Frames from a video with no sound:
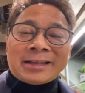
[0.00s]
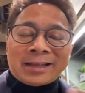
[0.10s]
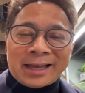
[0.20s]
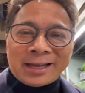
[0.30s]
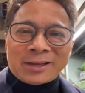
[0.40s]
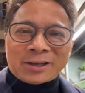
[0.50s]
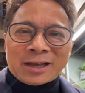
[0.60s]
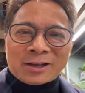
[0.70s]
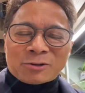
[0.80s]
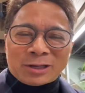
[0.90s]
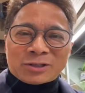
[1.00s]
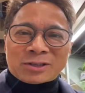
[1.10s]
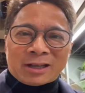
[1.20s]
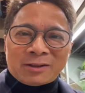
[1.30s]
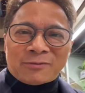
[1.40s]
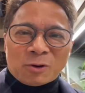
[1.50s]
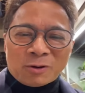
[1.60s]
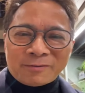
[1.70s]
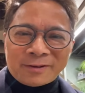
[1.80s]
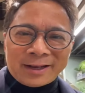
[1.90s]
They create
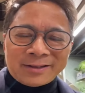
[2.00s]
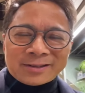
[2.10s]
sulforaphanes,